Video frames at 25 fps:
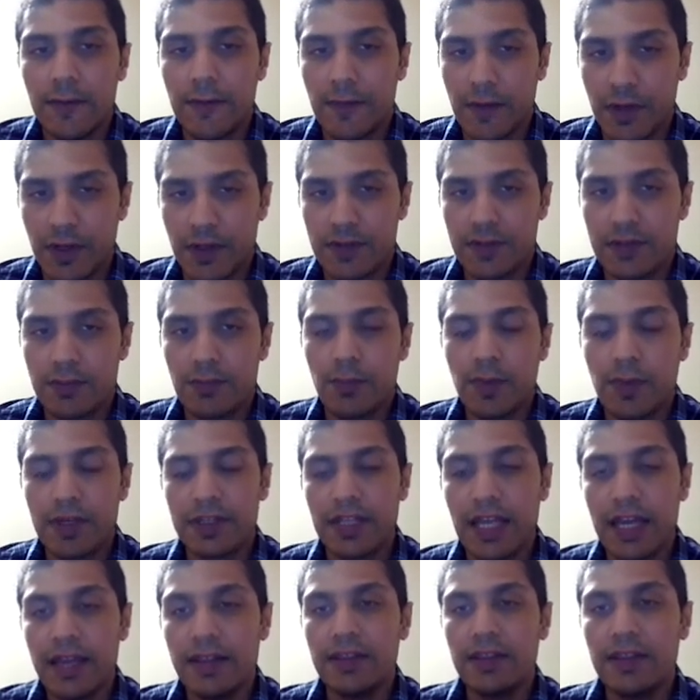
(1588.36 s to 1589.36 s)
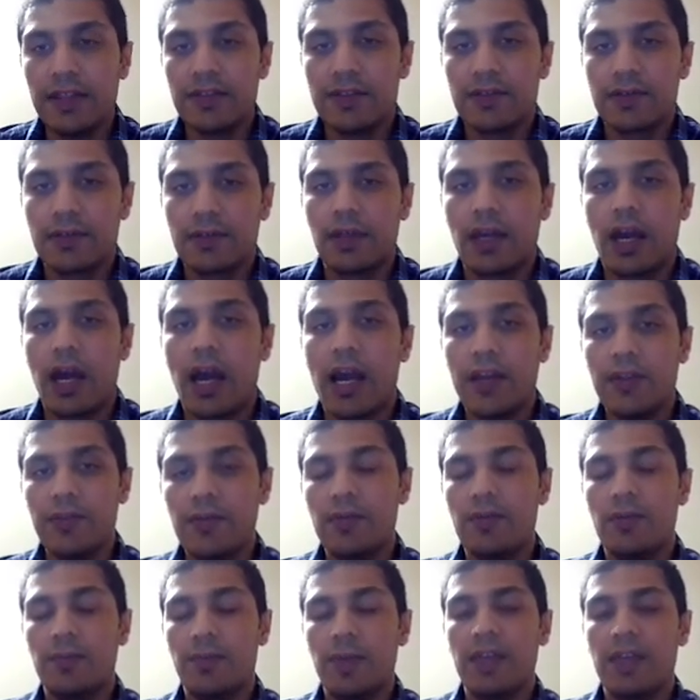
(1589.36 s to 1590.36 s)
first, but then this
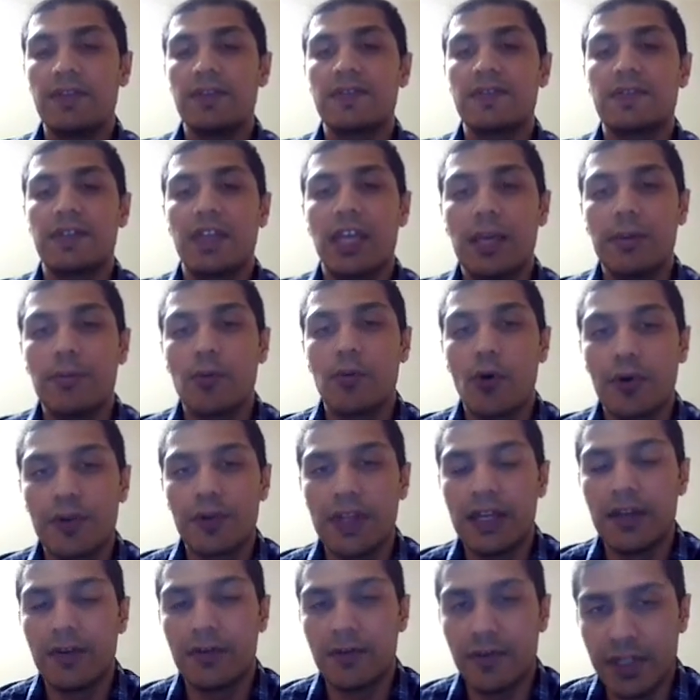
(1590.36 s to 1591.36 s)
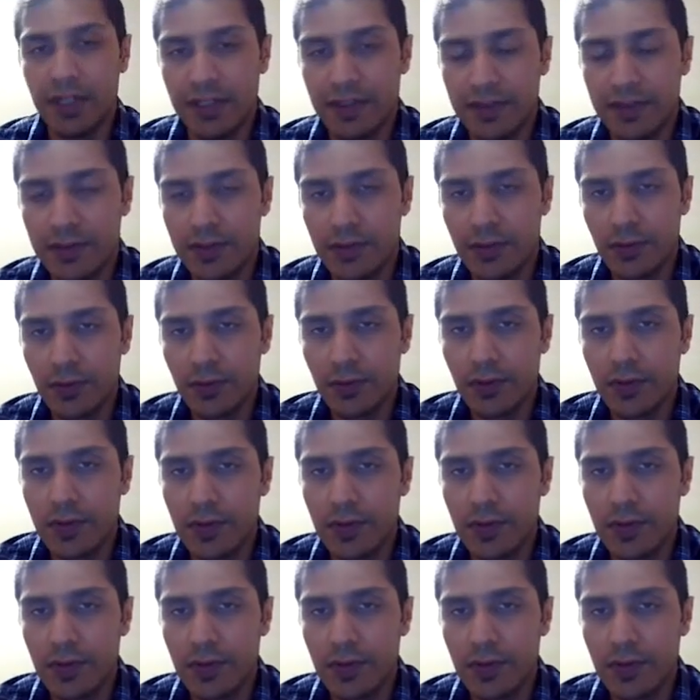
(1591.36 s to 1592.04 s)
either remain the same or they increase.